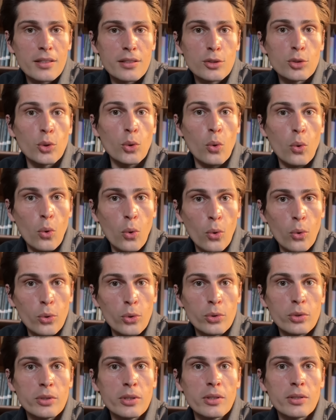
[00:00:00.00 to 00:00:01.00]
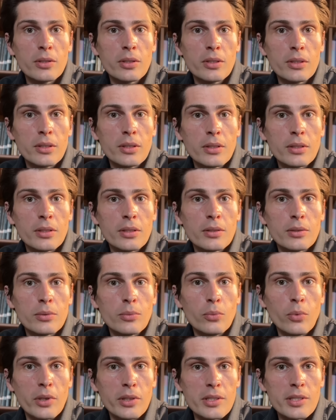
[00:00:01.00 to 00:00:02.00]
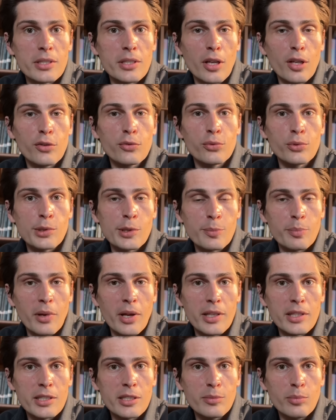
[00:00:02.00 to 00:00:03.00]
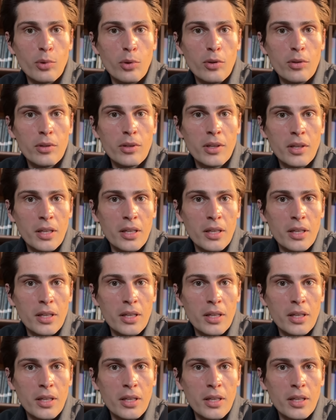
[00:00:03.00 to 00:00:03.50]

To hold oneself responsible